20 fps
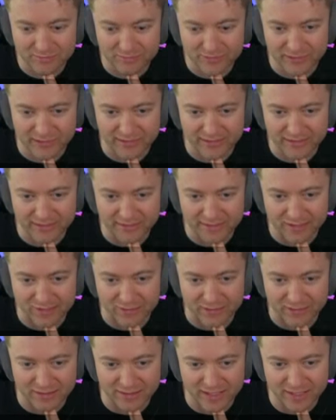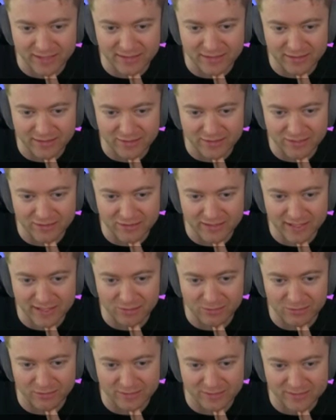playing like that. Okay, knight here.
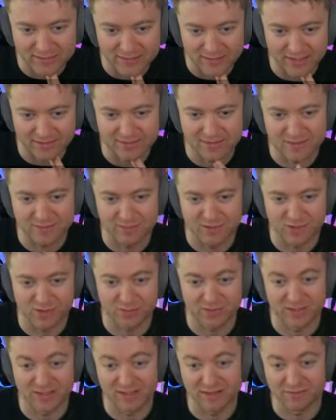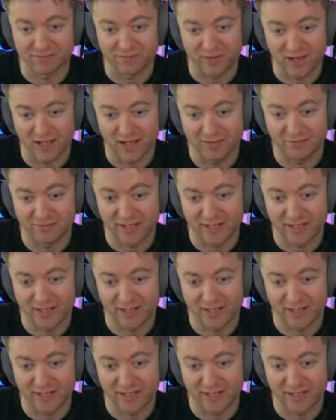Now we're going to slot this bishop into e5.